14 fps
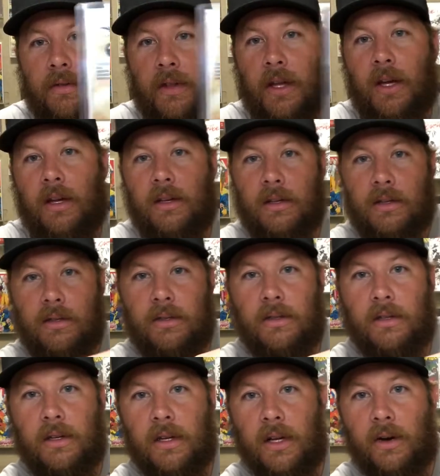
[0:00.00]
of that,
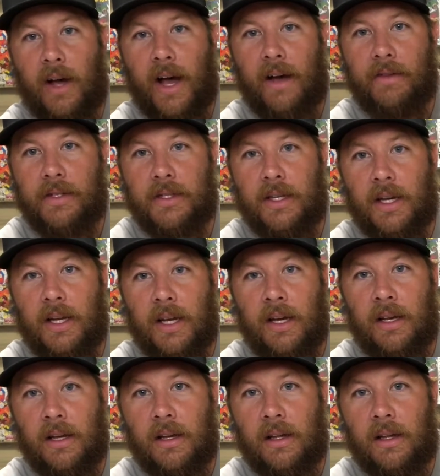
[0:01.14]
you know, haven't seen
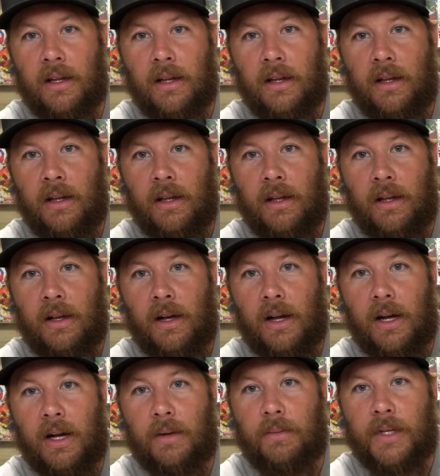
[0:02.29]
it.
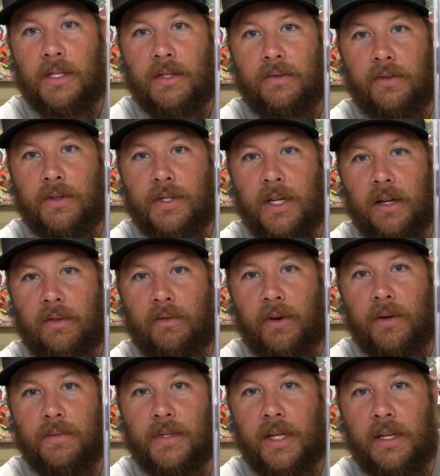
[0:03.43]
This is from
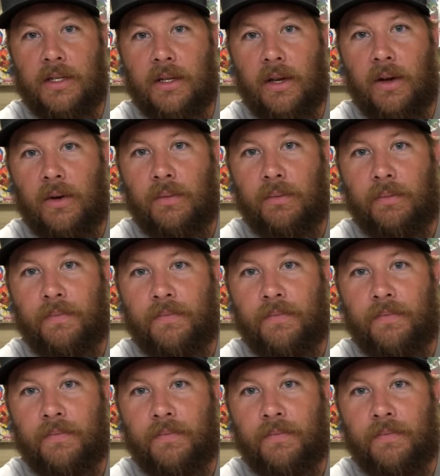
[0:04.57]
Zenoscope.